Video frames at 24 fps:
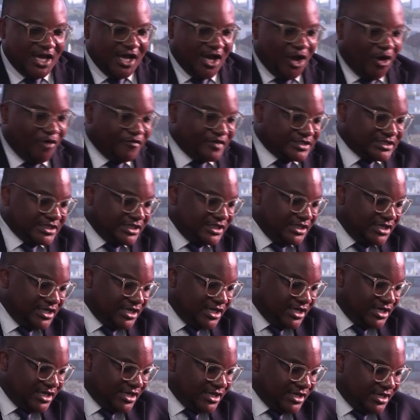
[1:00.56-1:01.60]
Obviously,
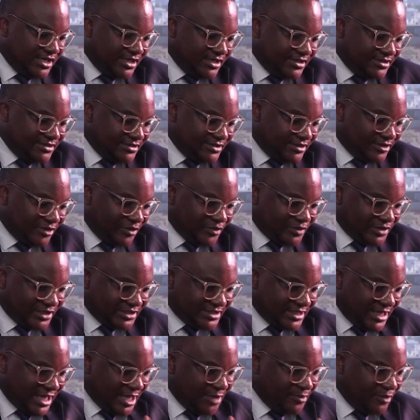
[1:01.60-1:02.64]
there was a
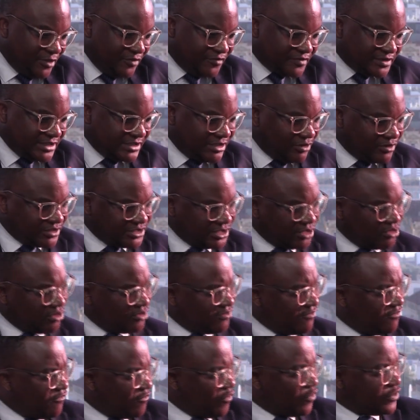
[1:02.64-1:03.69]
time, there was a lot
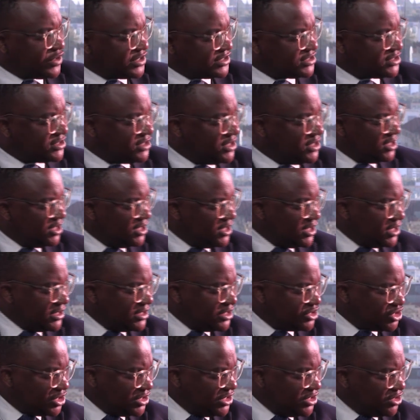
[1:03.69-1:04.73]
of focus
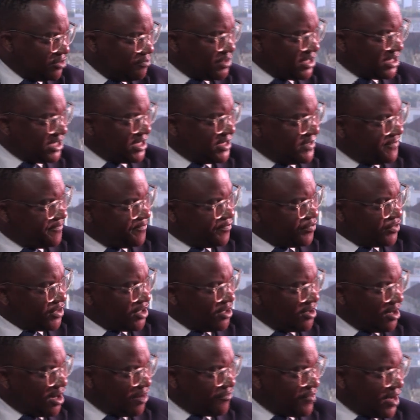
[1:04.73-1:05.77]
initially in the beginning
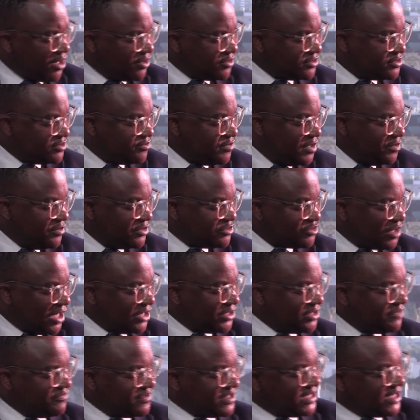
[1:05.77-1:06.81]
around maybe trying
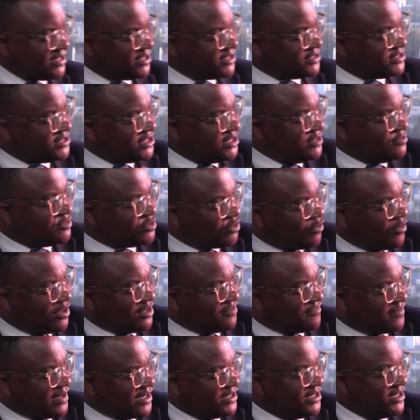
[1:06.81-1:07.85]
to even get a team to
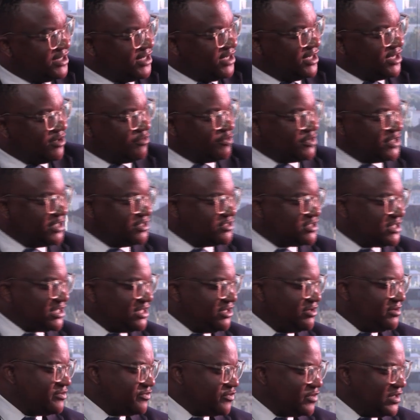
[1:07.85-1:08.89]
qualify. Yeah. We didn't
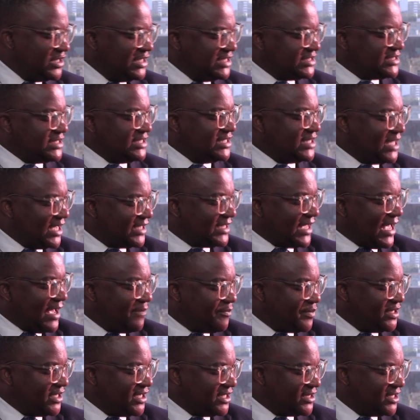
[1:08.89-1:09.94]
really see that
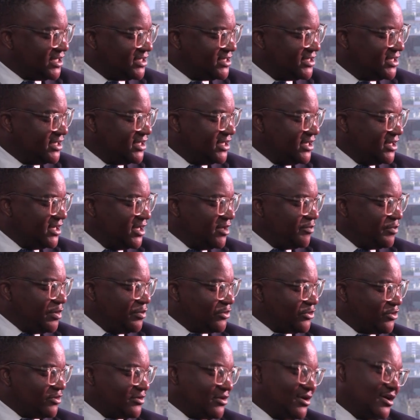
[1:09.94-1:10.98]
happening. And then people
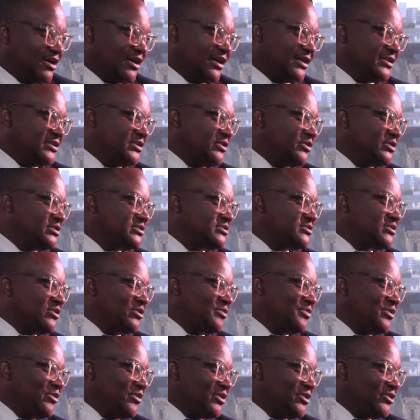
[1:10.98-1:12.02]
thought, it's going
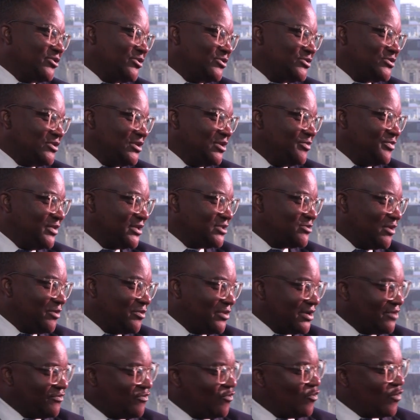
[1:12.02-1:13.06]
to be one of those Olympics where
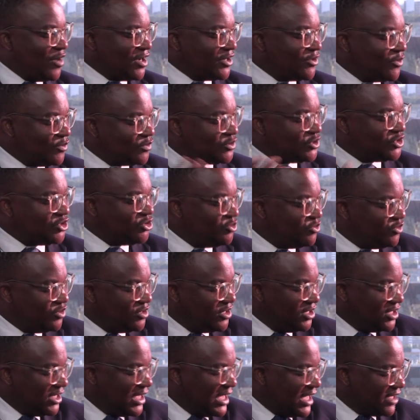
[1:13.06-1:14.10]
we have 1 or 2
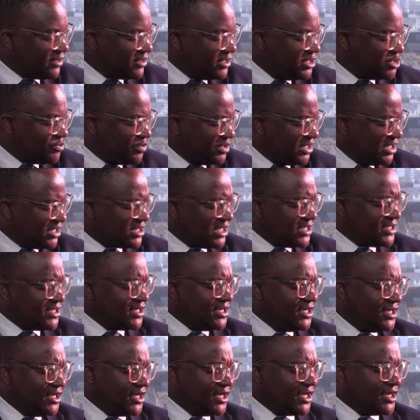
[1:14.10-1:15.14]
athletes. But I think
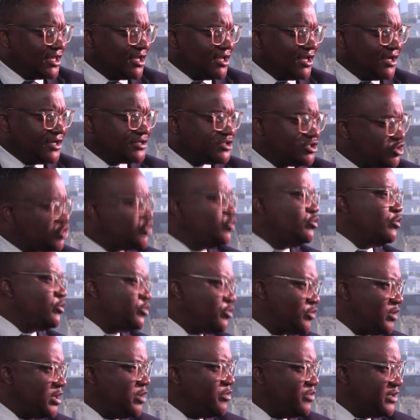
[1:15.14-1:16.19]
in the last 2 or
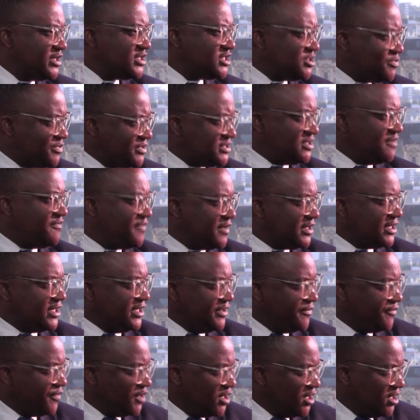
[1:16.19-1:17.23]
3 weeks
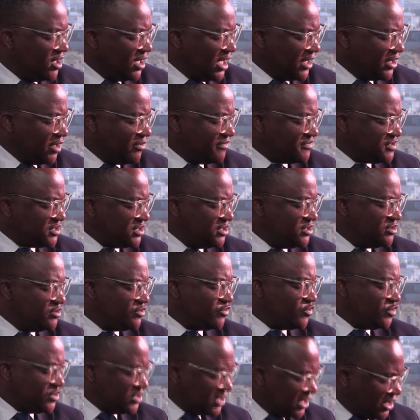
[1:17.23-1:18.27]
specifically, I think we've seen
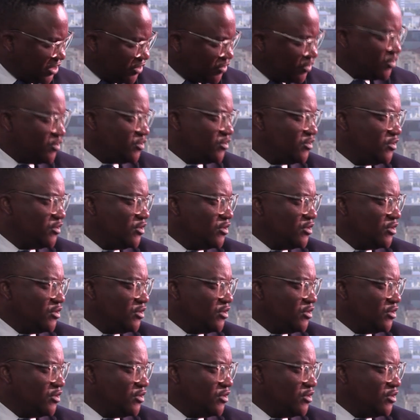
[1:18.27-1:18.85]
Rutendo,